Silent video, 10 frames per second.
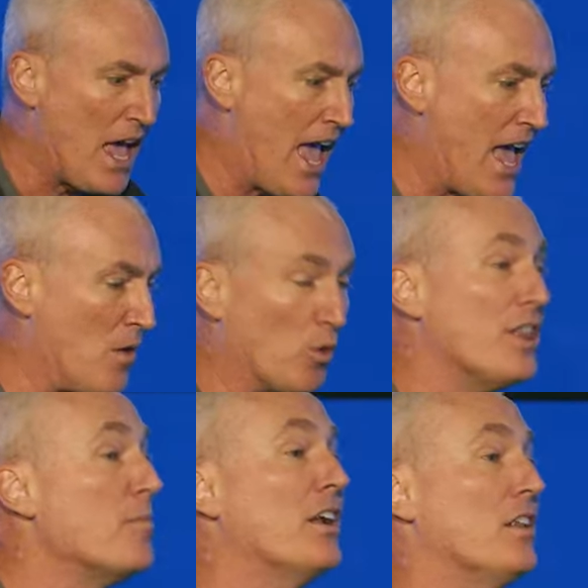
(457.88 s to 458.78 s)
And we're
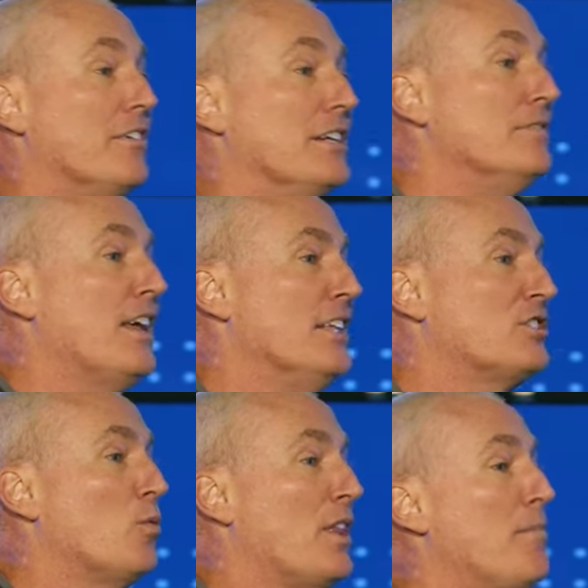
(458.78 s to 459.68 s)
in the middle of it. And
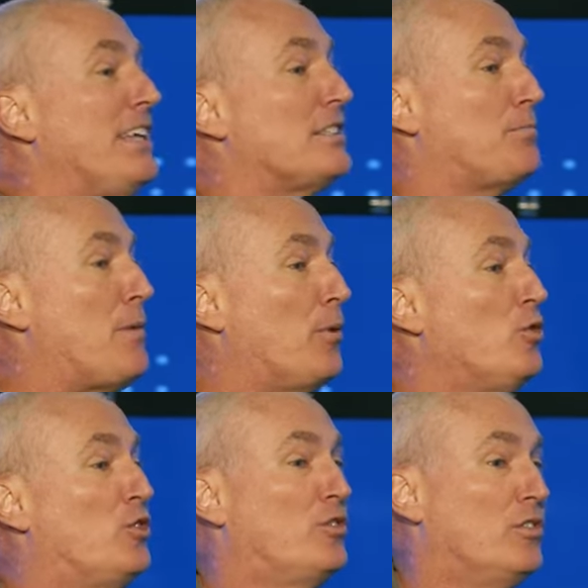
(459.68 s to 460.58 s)
so what that means is people
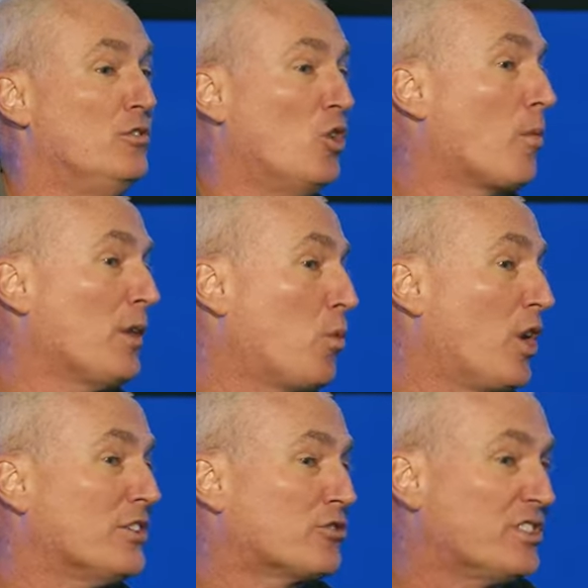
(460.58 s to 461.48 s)
who normally
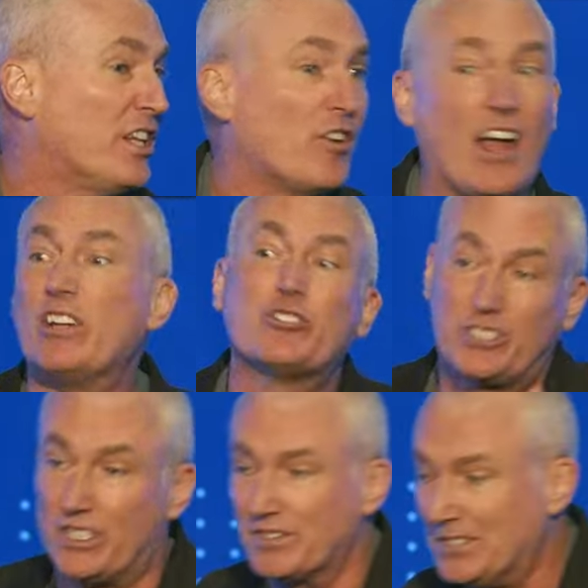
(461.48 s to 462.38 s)
weren't interested are now
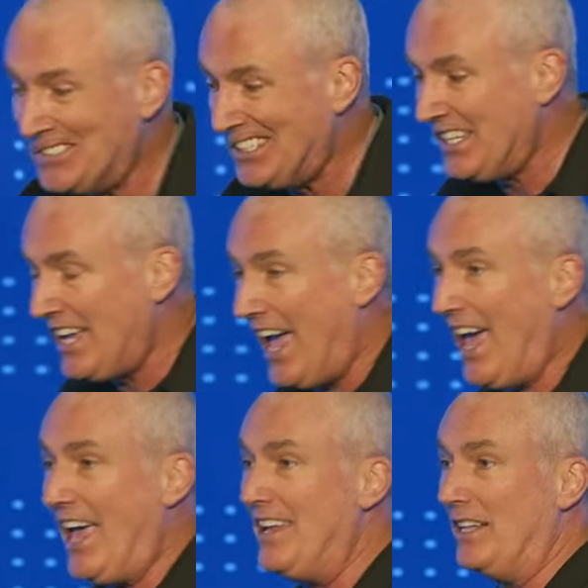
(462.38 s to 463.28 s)
interested.
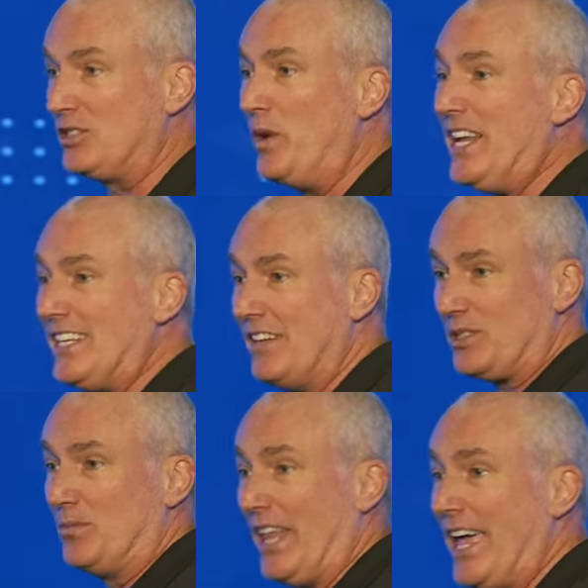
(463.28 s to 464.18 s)
And, and, and, so we need to have
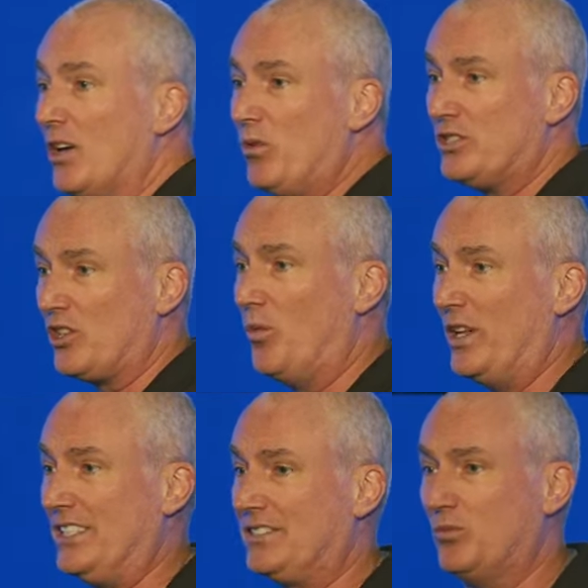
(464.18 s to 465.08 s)
some language on
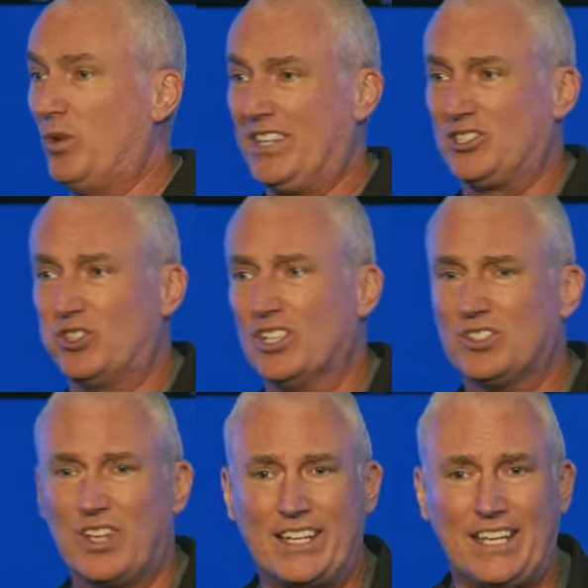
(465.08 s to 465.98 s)
what this, what this
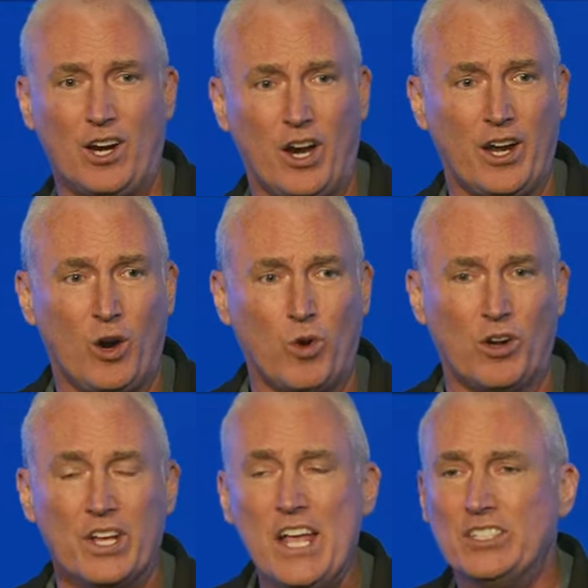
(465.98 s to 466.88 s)
looks like in our, in our world.